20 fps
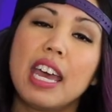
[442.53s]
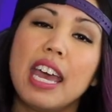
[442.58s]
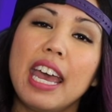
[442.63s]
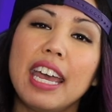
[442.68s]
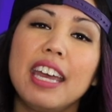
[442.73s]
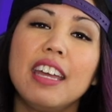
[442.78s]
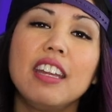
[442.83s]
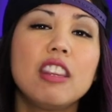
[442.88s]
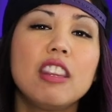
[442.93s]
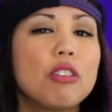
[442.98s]

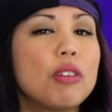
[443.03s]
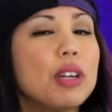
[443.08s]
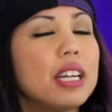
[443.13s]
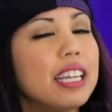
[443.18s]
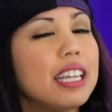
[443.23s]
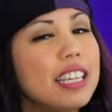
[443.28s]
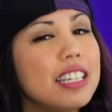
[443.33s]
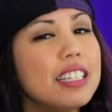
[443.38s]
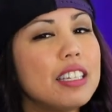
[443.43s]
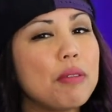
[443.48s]
and they're an
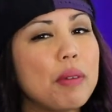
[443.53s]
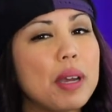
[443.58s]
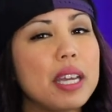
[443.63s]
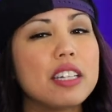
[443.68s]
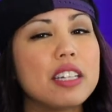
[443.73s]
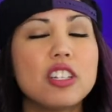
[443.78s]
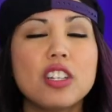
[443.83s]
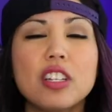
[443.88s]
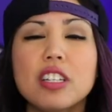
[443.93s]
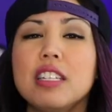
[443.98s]
easy way
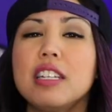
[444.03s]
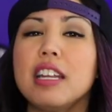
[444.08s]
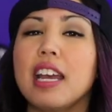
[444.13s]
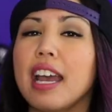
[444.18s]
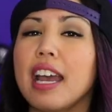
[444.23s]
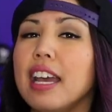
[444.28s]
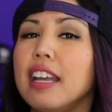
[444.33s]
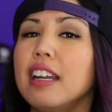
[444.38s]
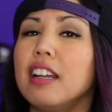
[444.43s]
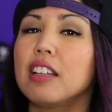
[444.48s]
just to
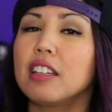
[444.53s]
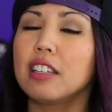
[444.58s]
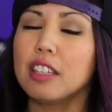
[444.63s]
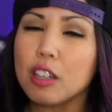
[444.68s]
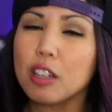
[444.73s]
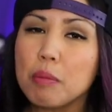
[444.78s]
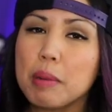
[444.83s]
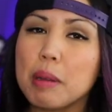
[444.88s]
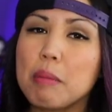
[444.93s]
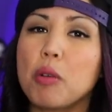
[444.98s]
add a
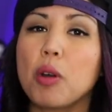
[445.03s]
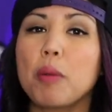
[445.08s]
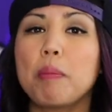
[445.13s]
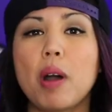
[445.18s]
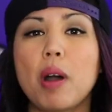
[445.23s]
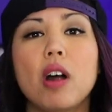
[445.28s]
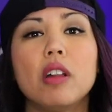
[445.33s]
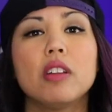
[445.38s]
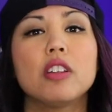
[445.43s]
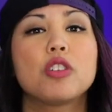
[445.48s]
little bit more
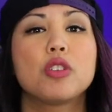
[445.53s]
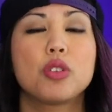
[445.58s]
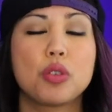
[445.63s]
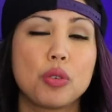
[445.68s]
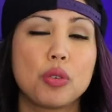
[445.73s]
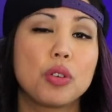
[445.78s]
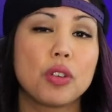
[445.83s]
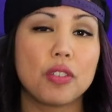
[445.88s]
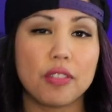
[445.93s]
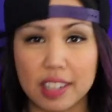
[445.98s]
polish to
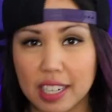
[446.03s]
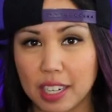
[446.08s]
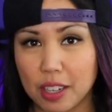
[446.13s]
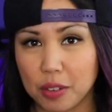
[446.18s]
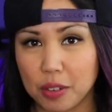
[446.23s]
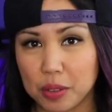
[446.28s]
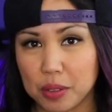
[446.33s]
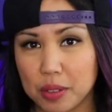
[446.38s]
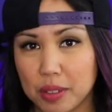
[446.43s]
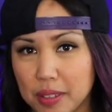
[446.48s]
your
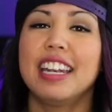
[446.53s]
videos.